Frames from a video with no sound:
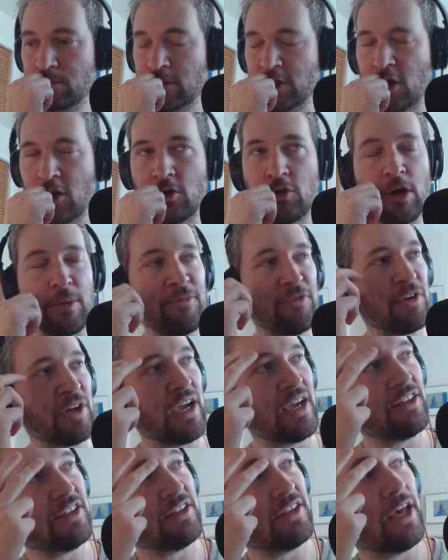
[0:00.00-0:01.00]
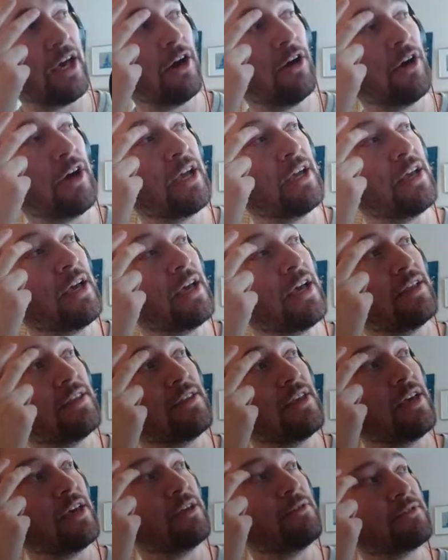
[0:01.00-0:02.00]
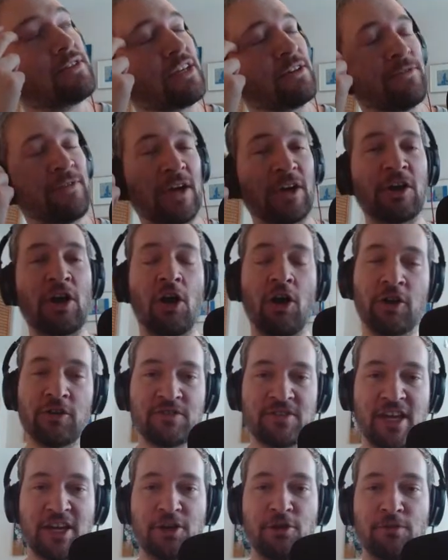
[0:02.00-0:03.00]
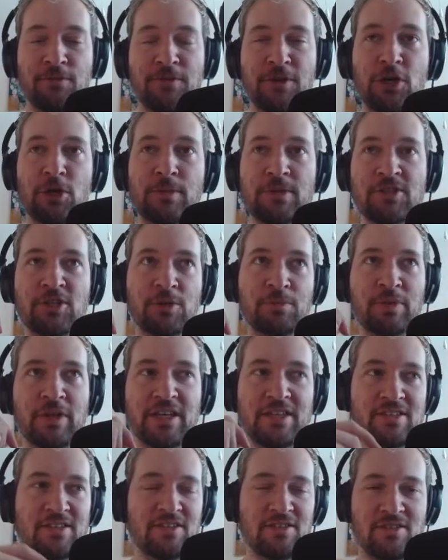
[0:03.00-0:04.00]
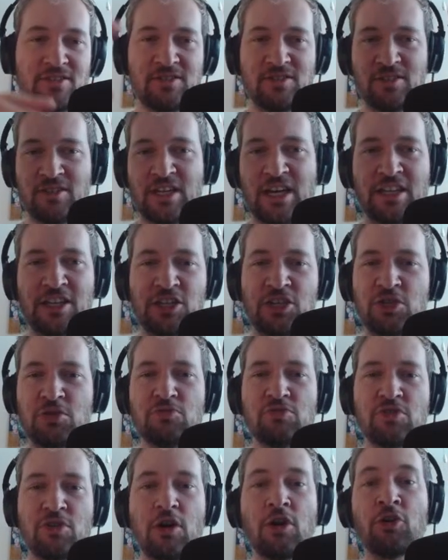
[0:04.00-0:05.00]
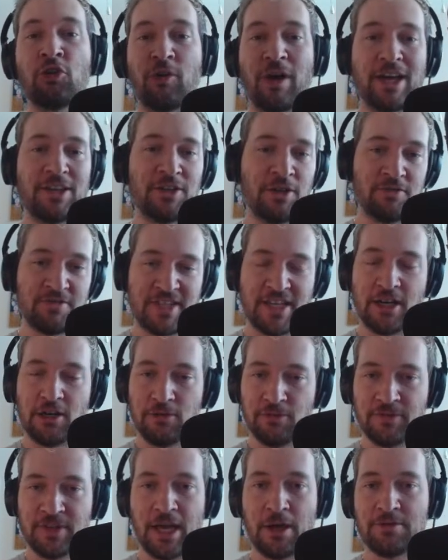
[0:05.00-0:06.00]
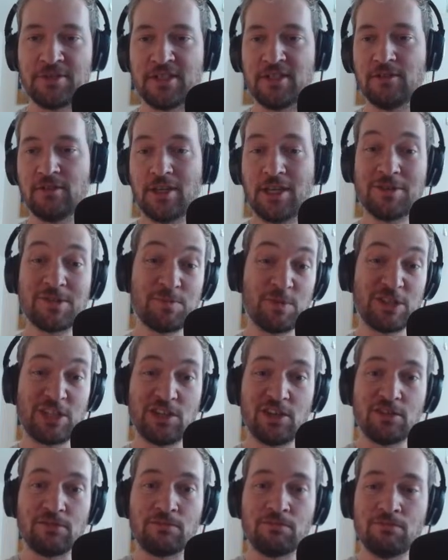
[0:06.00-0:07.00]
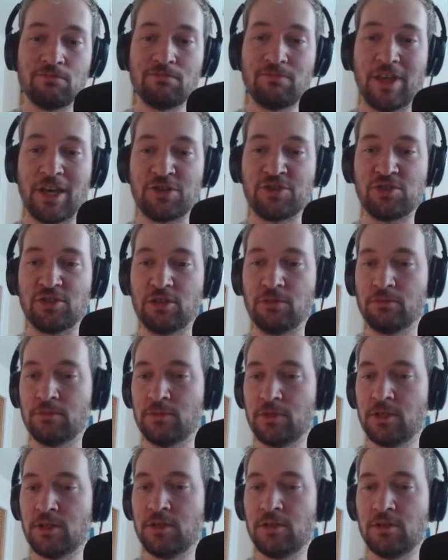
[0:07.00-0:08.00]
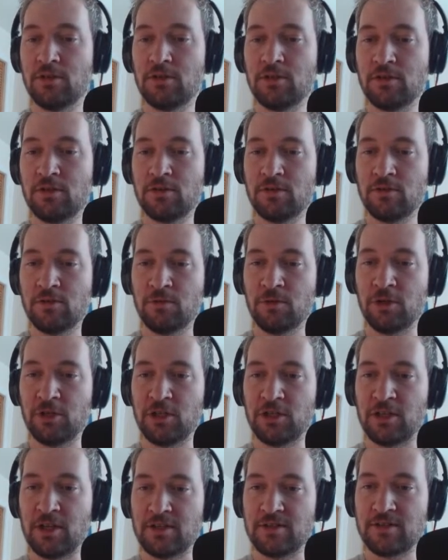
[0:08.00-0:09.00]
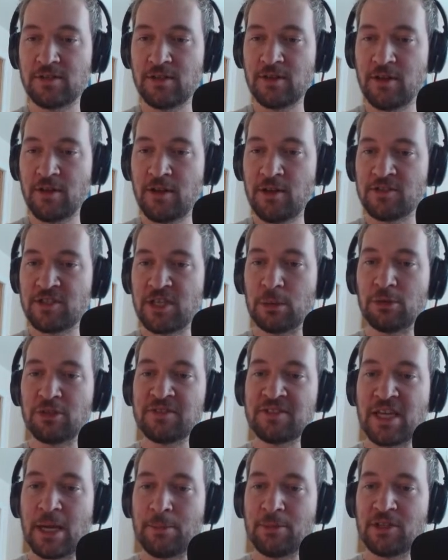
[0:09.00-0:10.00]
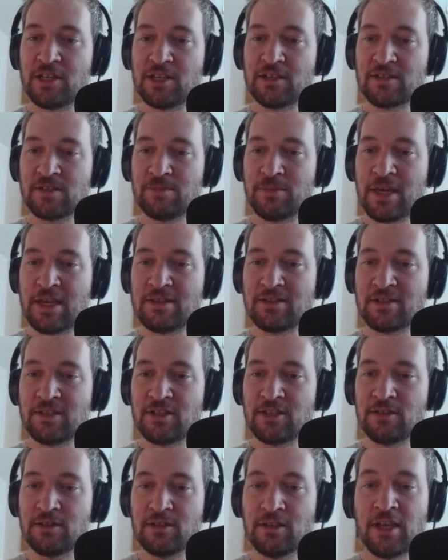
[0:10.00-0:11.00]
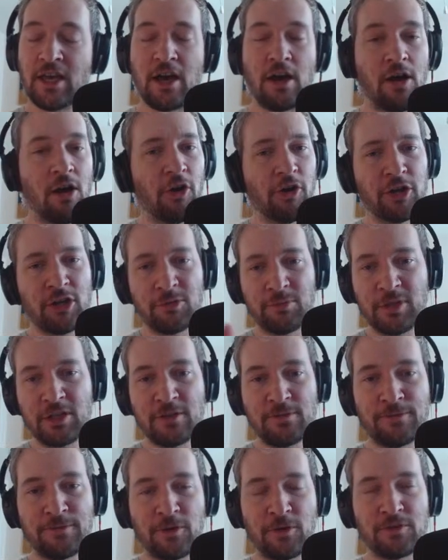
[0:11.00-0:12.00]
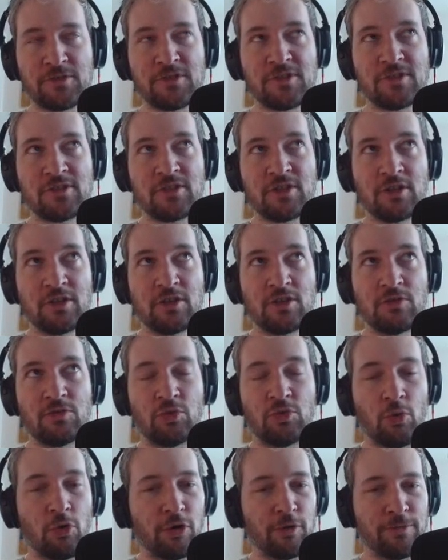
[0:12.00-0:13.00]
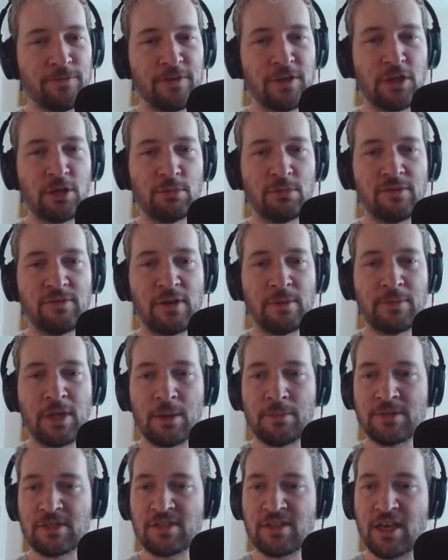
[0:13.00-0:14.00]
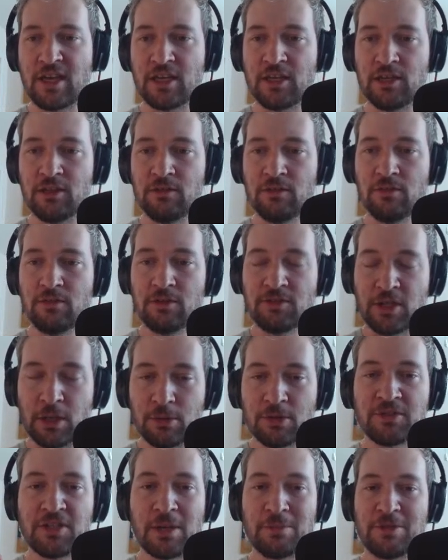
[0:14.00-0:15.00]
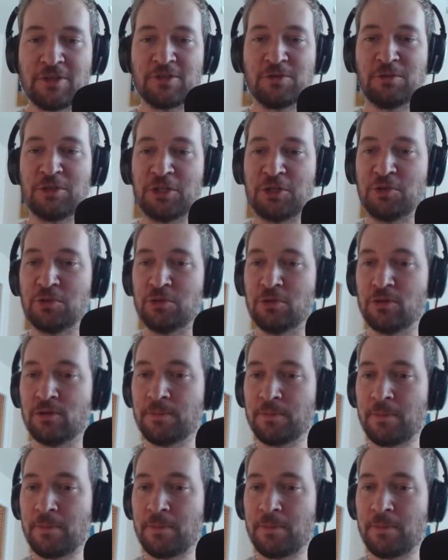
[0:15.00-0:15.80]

I'm forgetting it now. It was like a very Art Deco film. It took place in this kind of huge, Grand Hotel. That was it. It was pretty good, actually. Really nice. Double Indemnity is amazing. Yeah, arguably the first noir film, if I'm not mistaken. Double Indemnity is really cool.